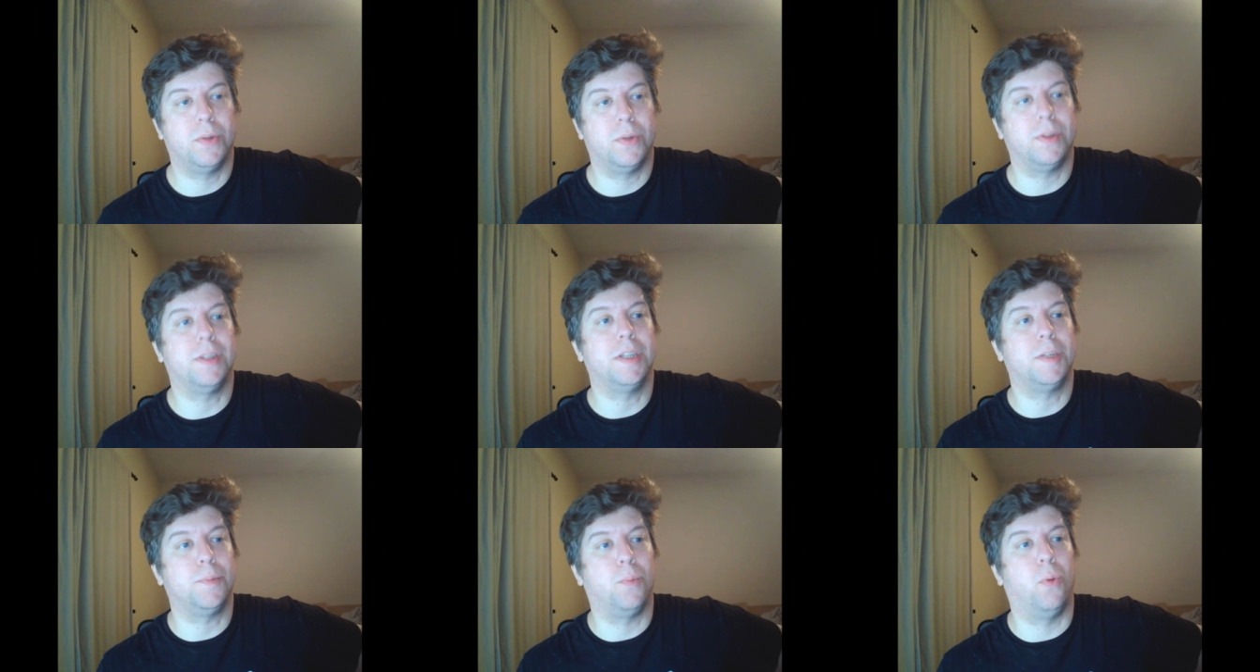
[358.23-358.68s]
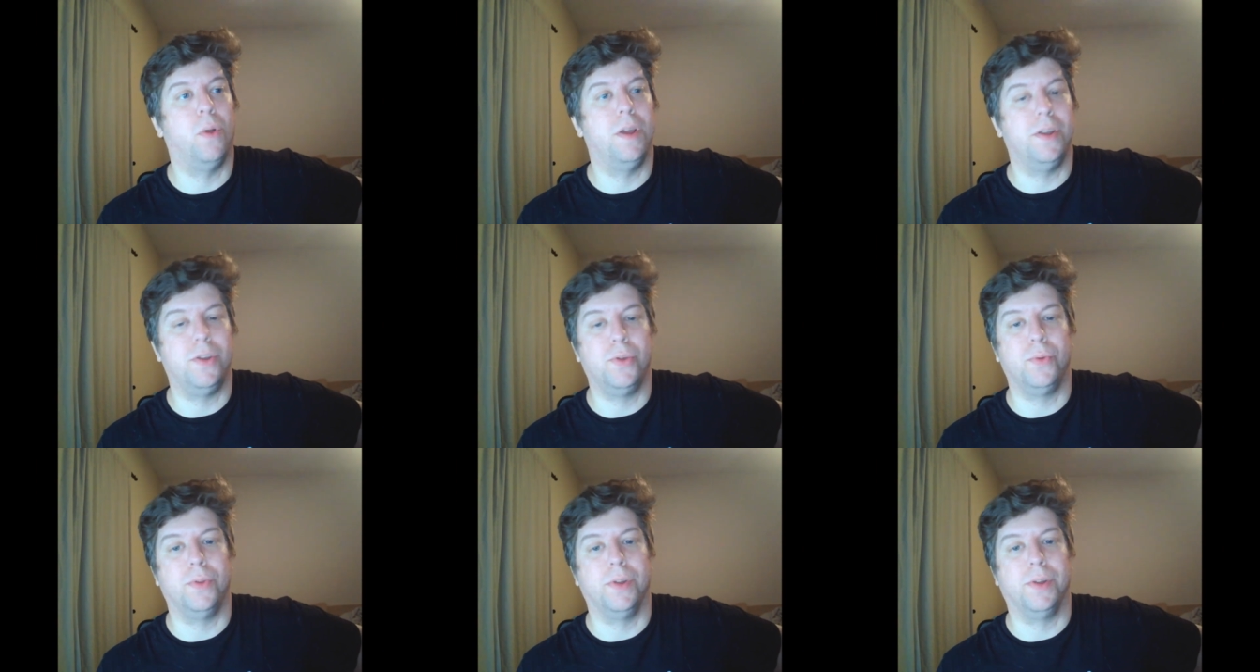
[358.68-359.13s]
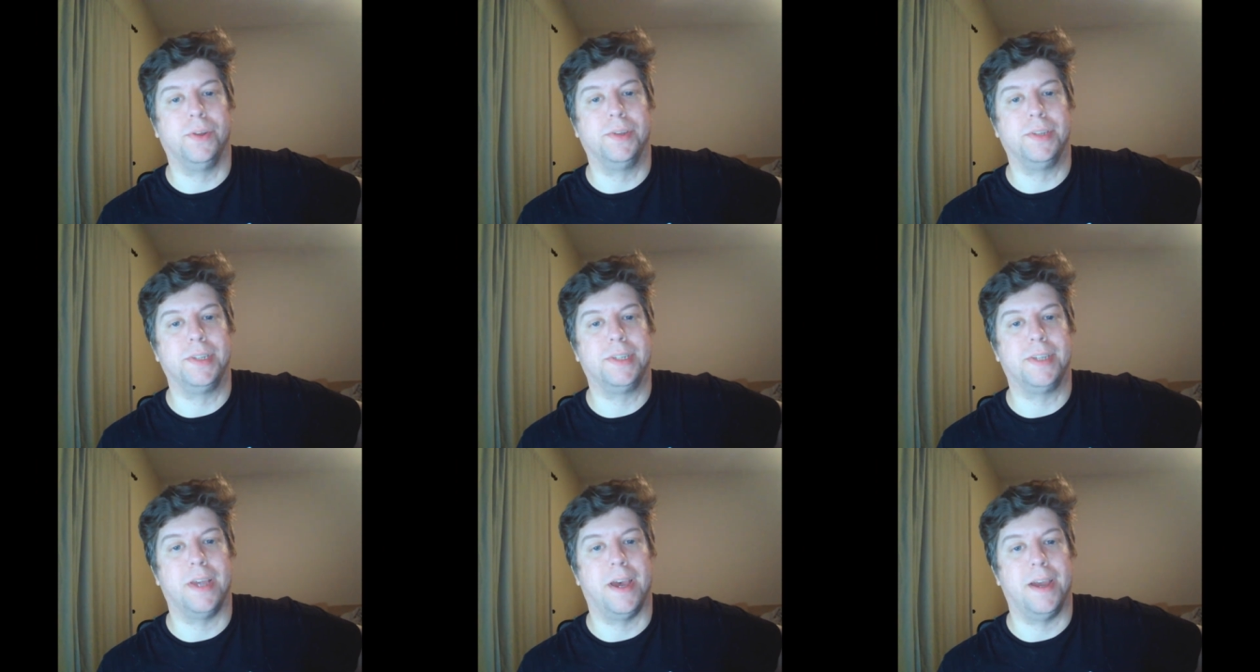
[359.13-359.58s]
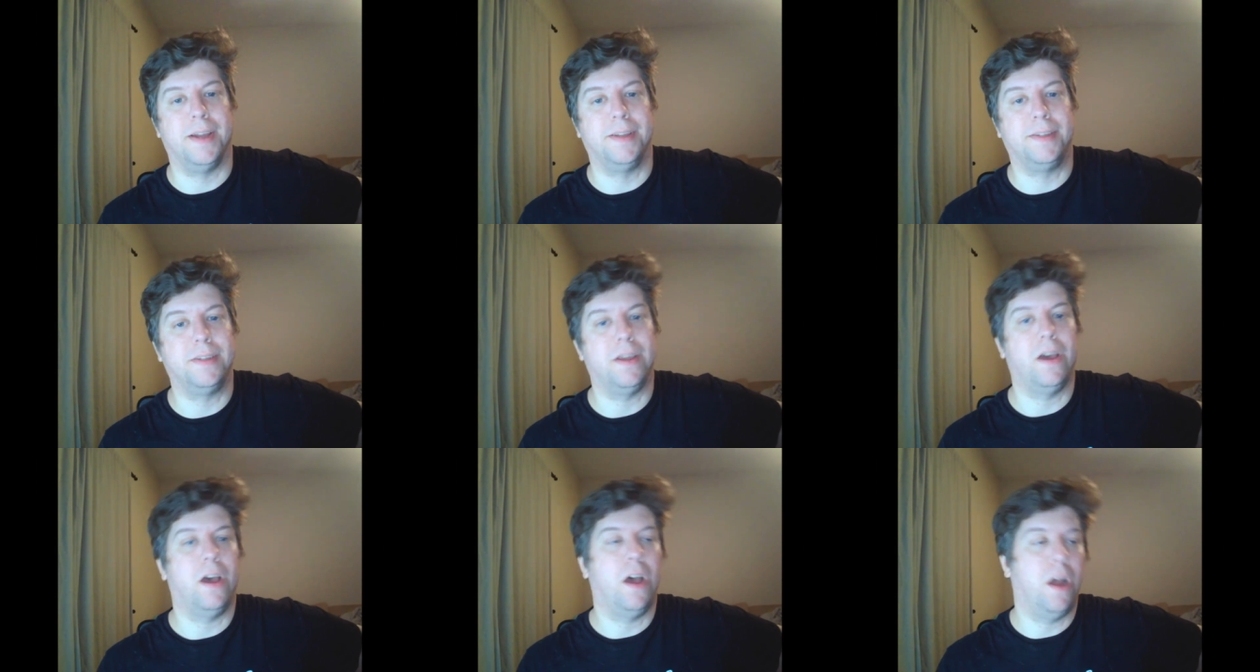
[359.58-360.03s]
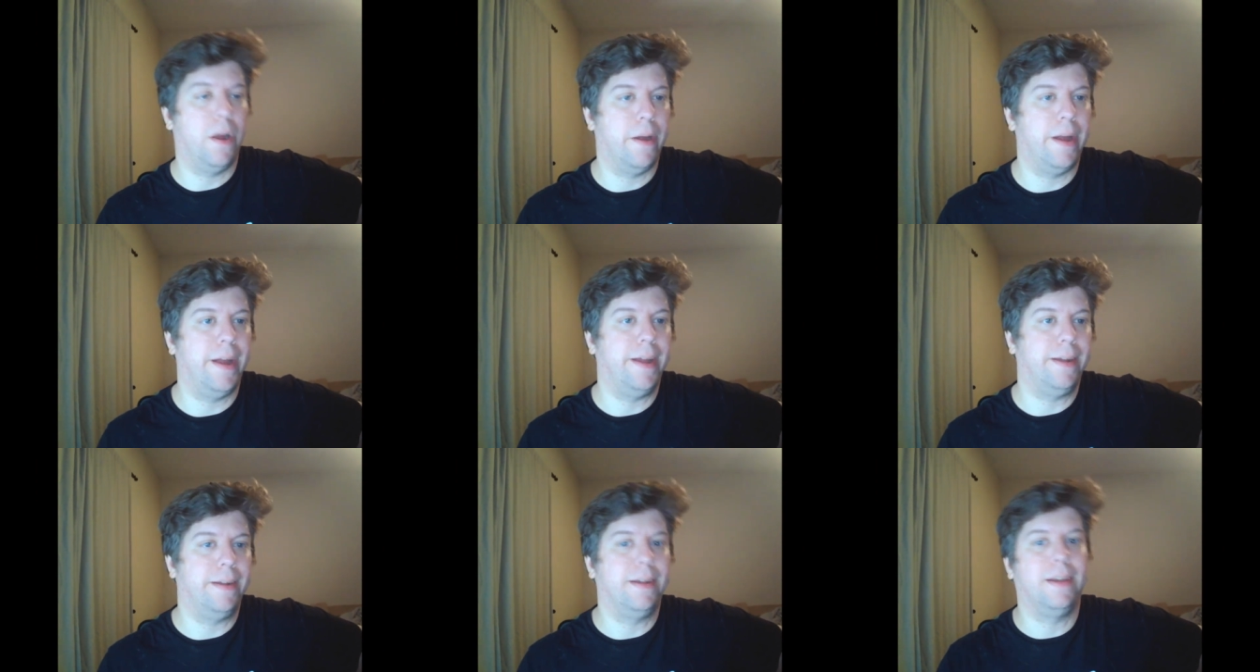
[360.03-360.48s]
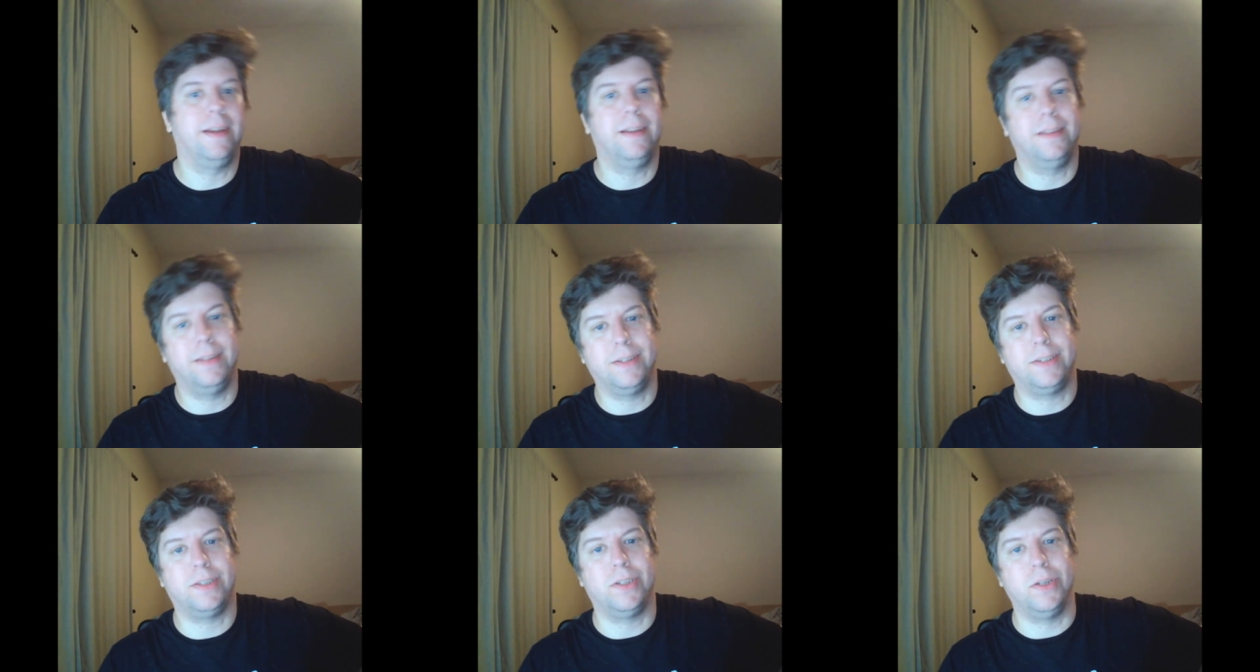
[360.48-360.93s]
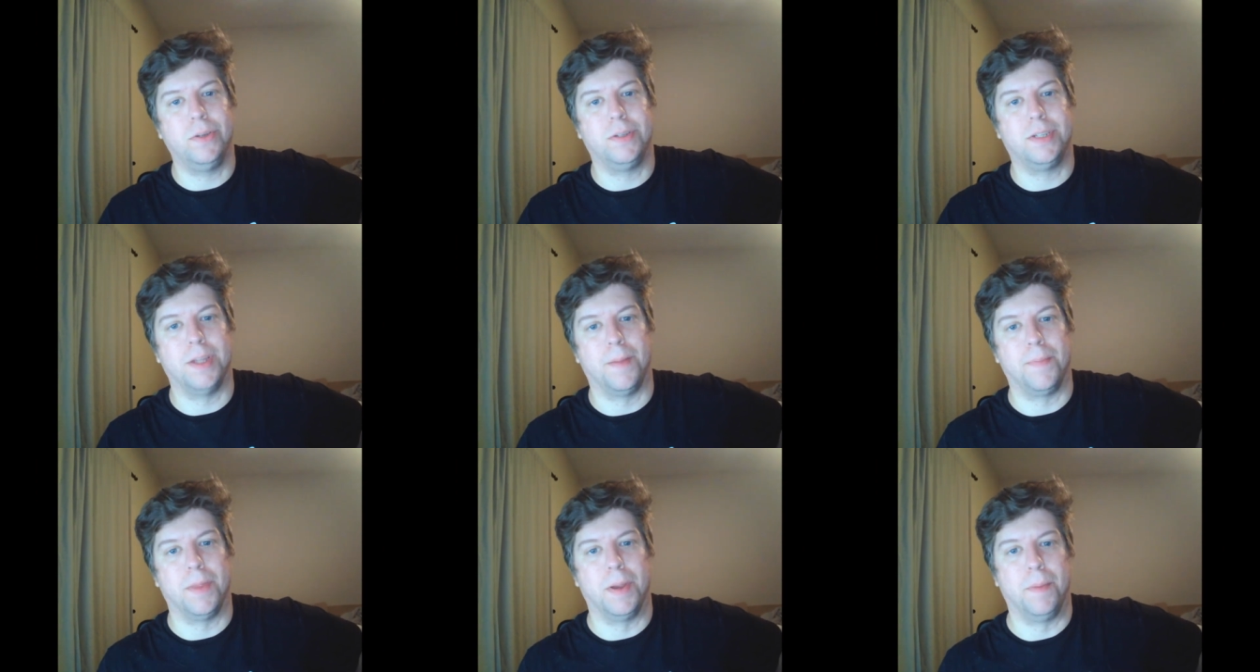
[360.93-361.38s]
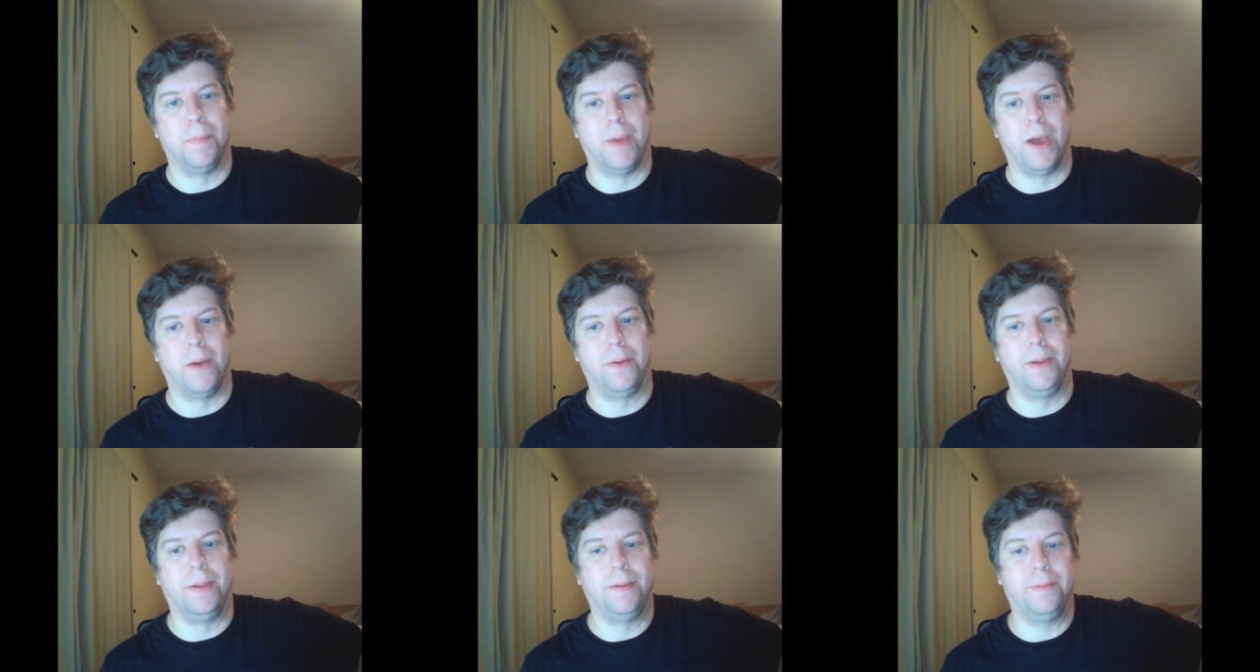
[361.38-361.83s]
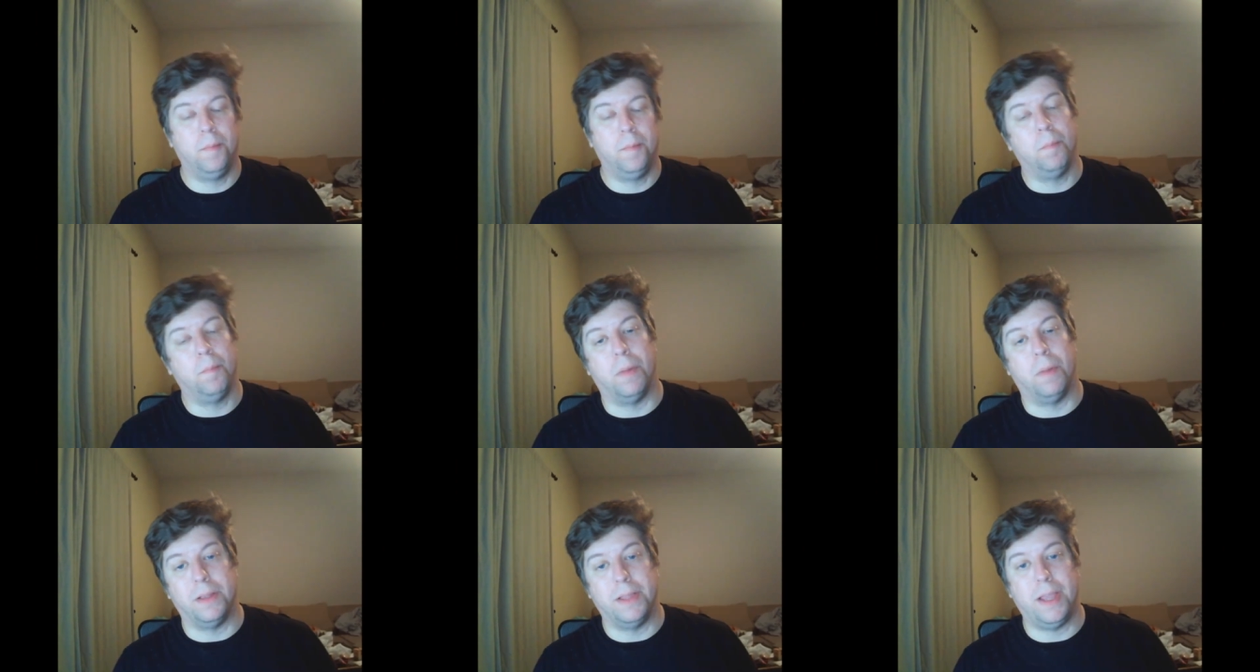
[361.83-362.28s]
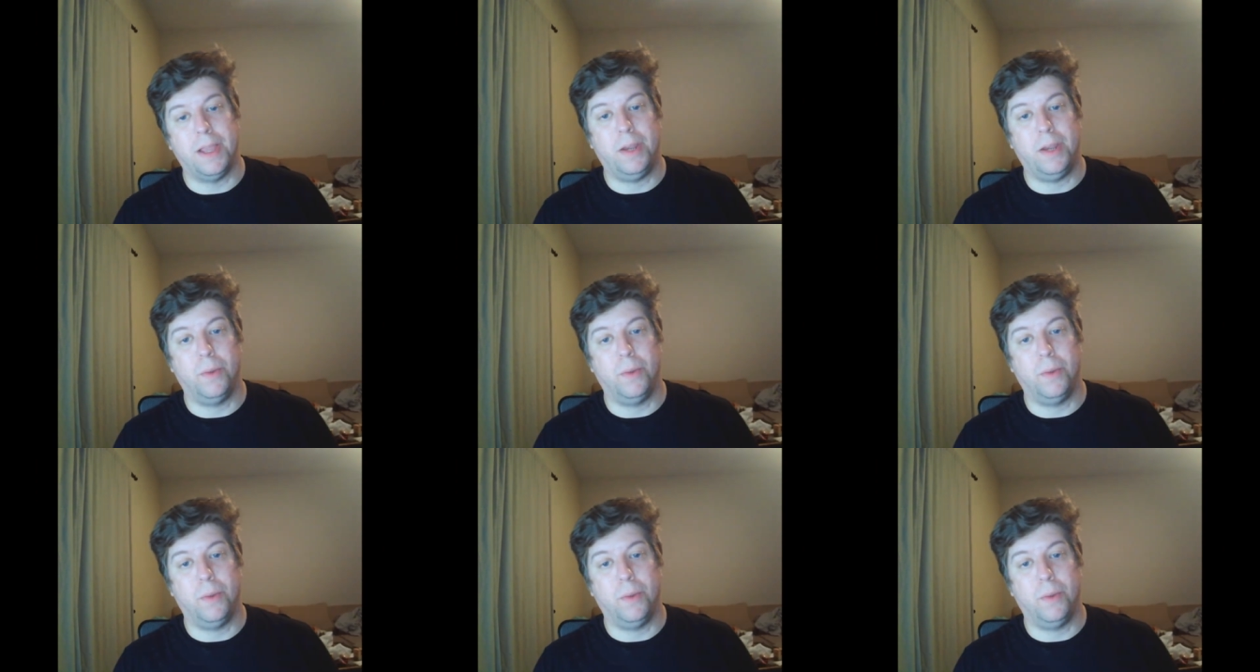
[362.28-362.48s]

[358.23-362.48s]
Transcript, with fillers: at this point, Dolittle decides, all right, let's do something about it. But Lady